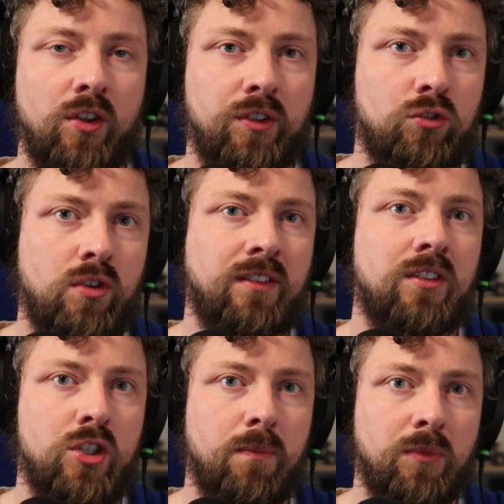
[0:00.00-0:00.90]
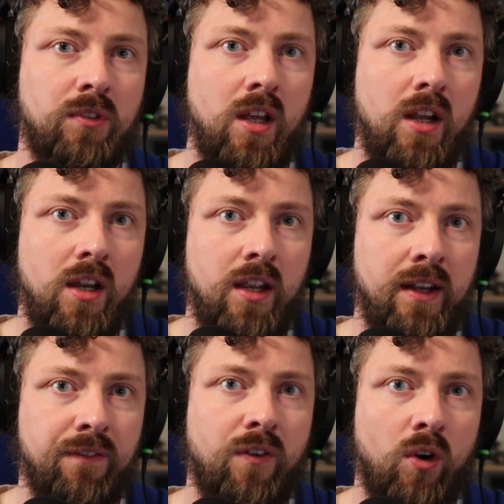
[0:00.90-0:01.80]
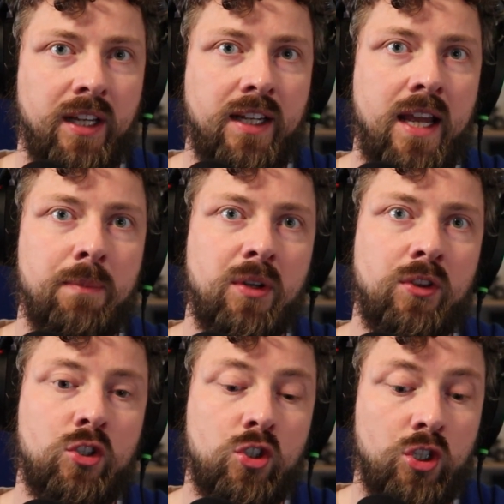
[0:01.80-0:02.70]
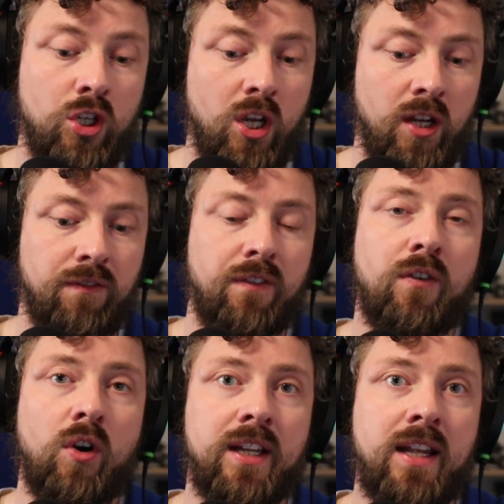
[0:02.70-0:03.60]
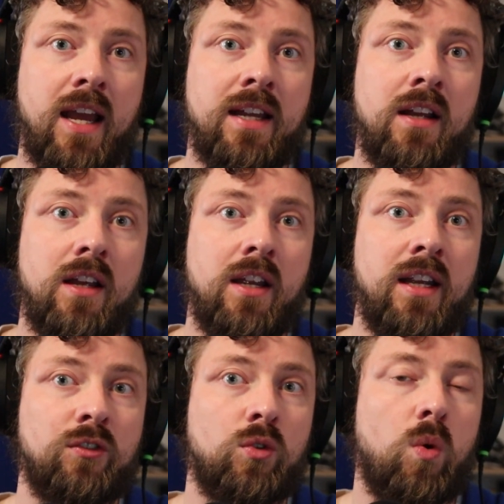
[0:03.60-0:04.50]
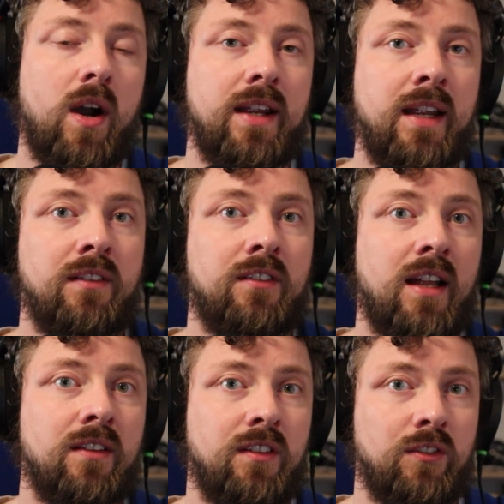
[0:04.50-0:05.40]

all the stratagems in 40k, but the churn for 40k is quite intense.